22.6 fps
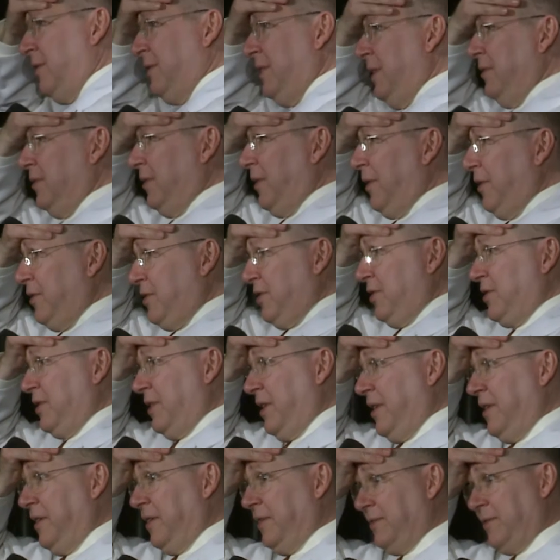the largest
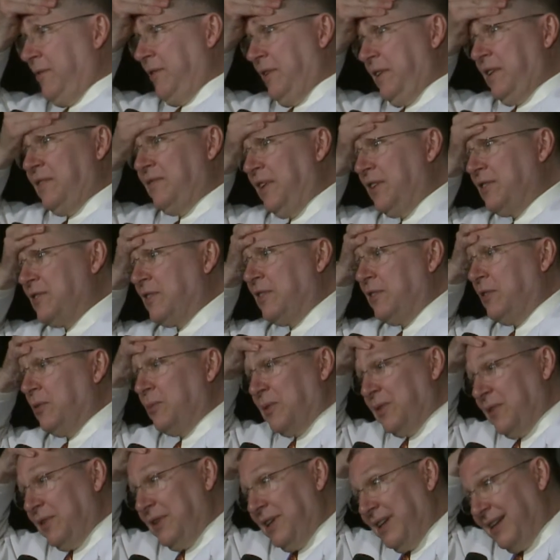furry convention in the
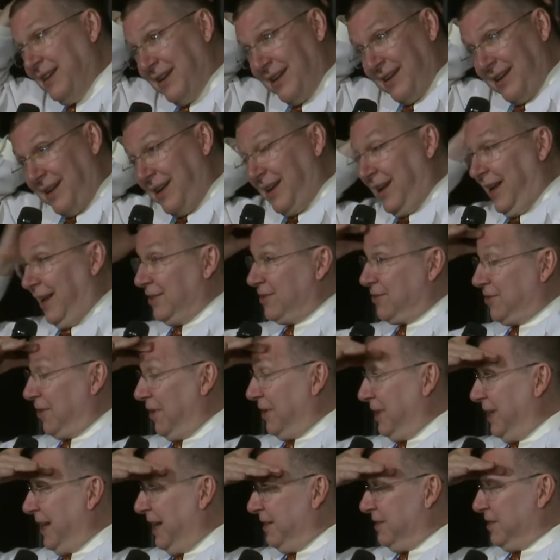world. It
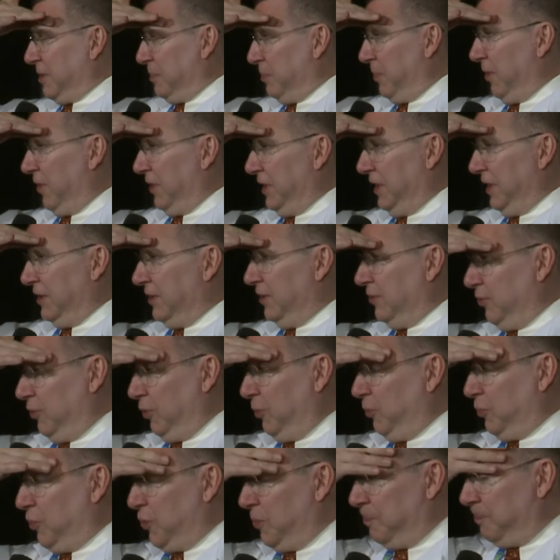started out as a party in a
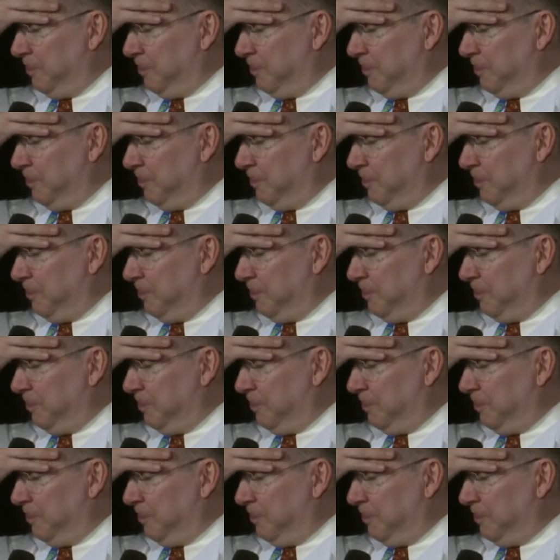dorm room.